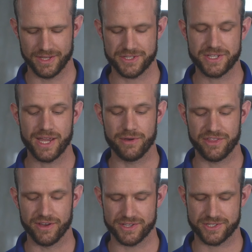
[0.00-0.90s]
Stay
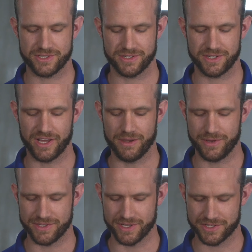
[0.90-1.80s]
with us,
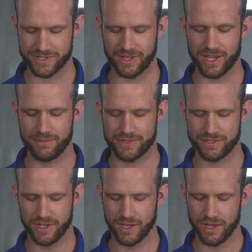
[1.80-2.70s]
Cleopas
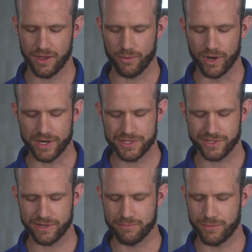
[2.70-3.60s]
exclaims, wanting
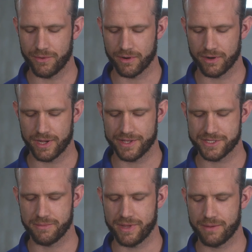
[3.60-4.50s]
to learn more
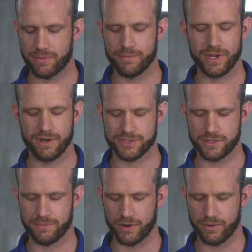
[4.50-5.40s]
as the man prepares
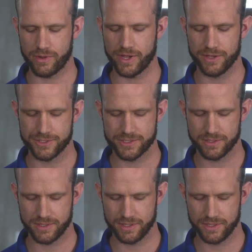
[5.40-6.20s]
to part ways.